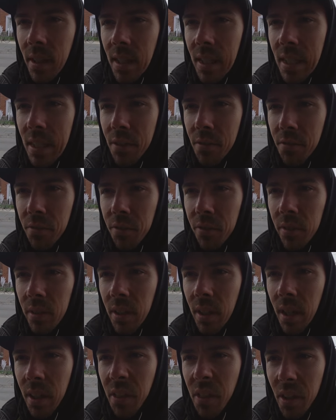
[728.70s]
leave.
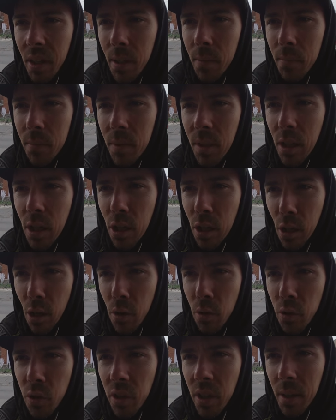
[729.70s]
I think I'm
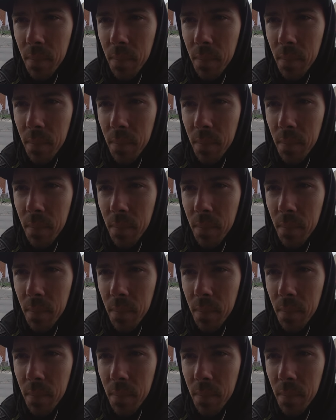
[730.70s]
close,